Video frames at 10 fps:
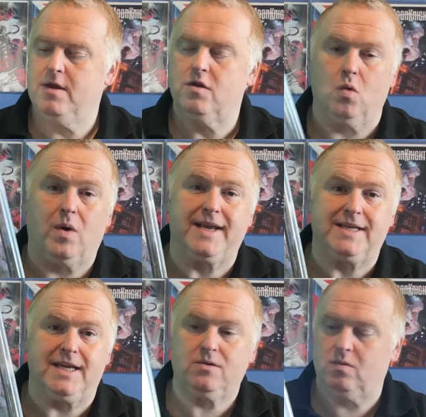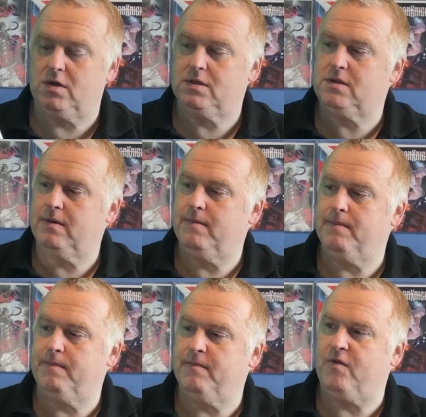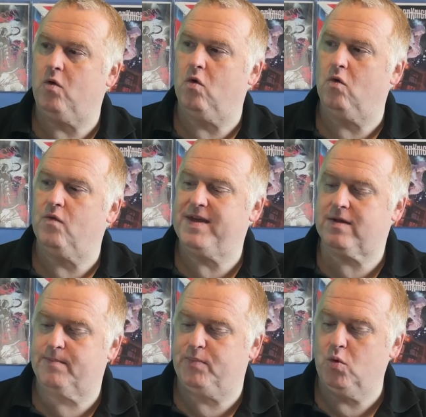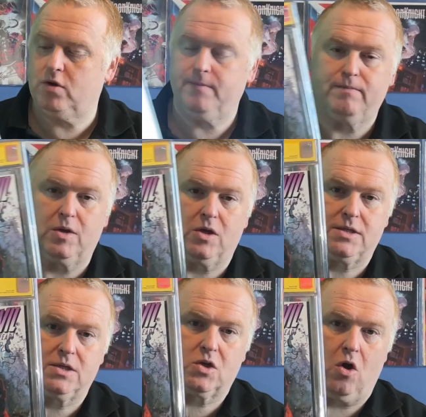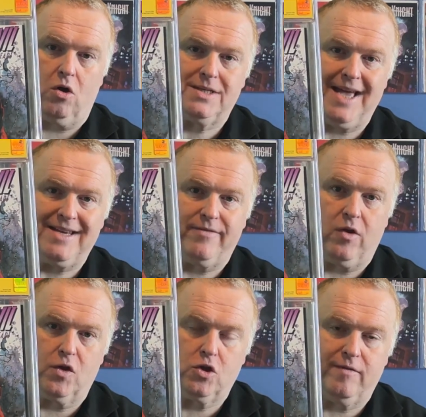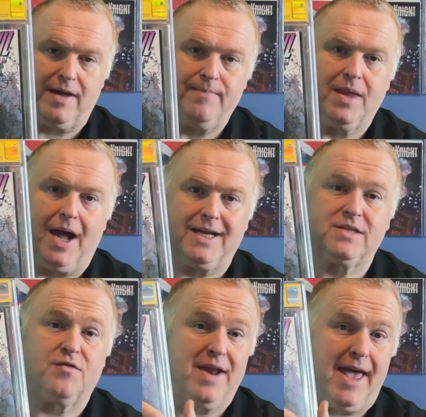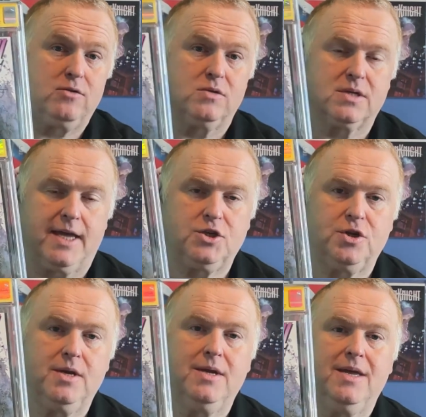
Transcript: So what I did was for this book, because it's got Daredevil on the cover, I asked for an Echo sketch.